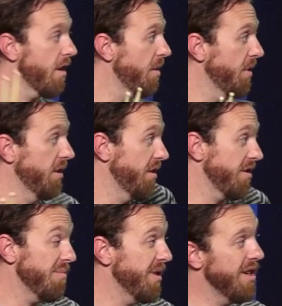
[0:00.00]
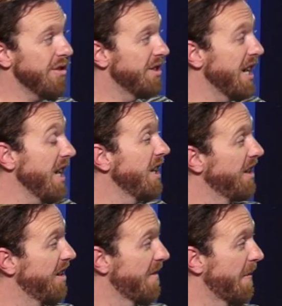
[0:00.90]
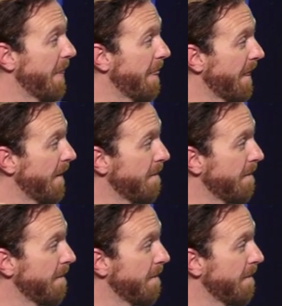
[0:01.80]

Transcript: I mean, you're going to be entertained. Oh, I'll